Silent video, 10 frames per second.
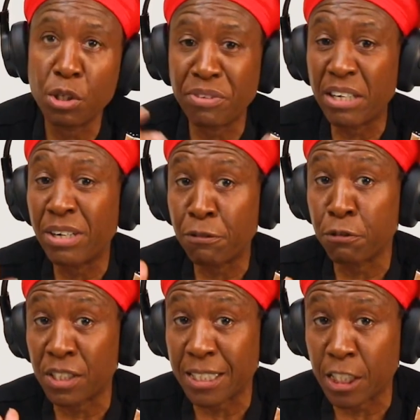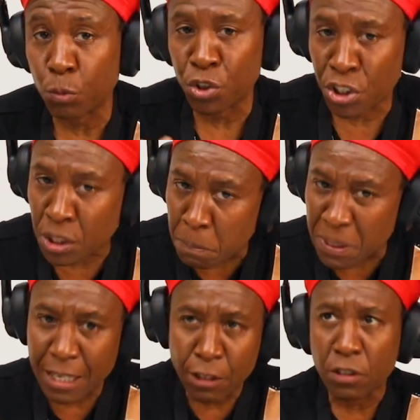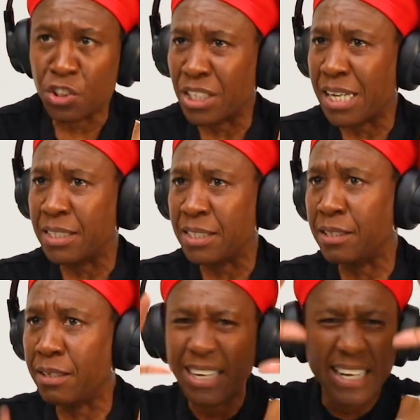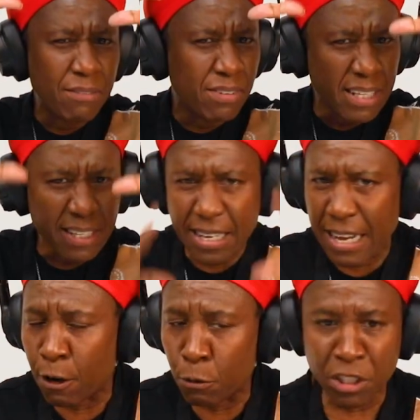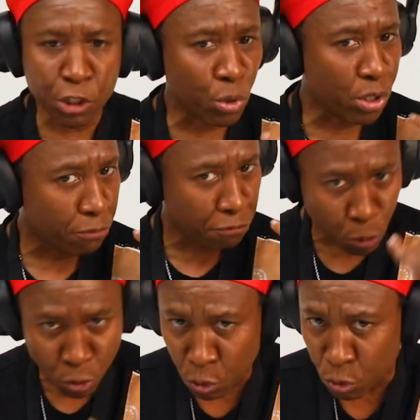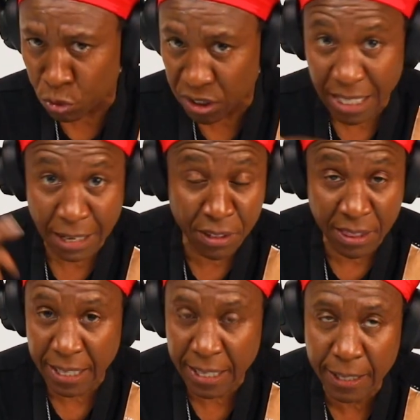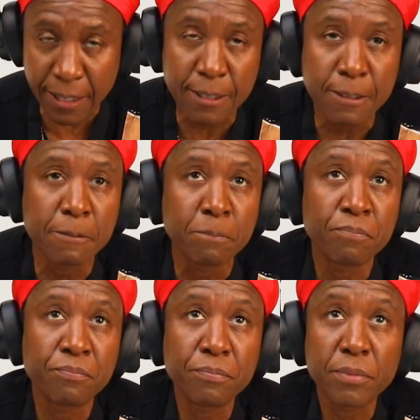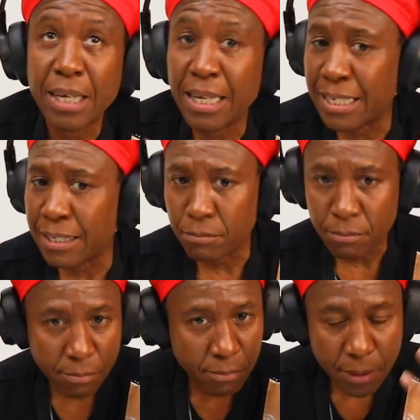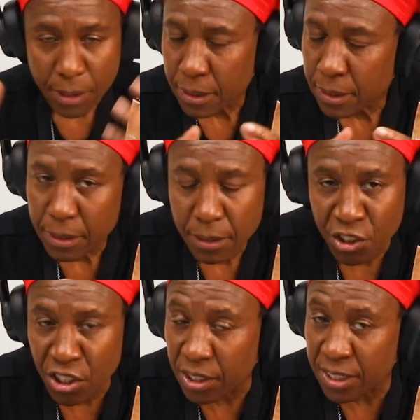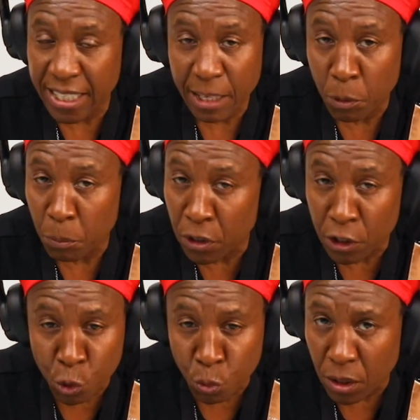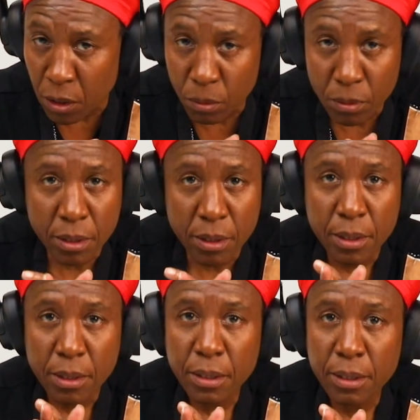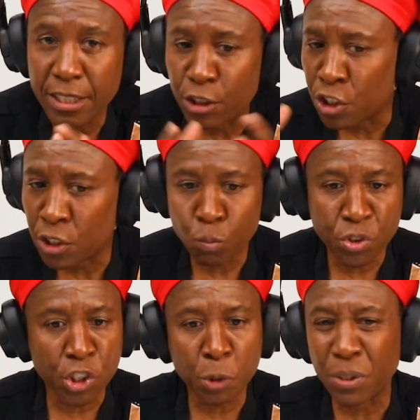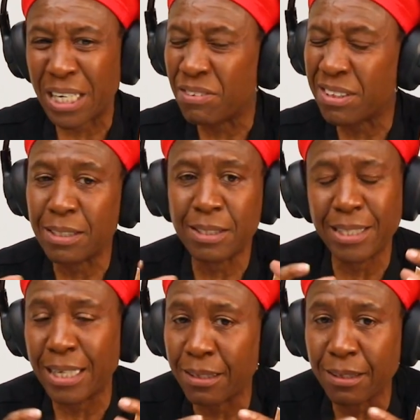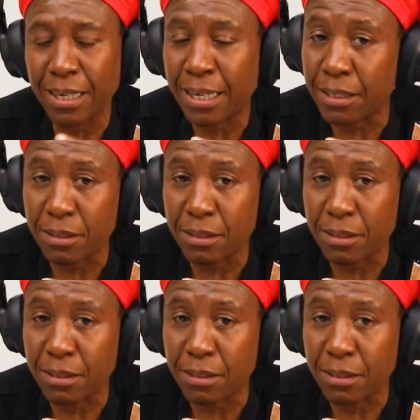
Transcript: So the very, very first session was just me and Don Jazzy. We laid everything down, me doing the vocals and everything. And then JJC came on board as well. They just we just put everything together.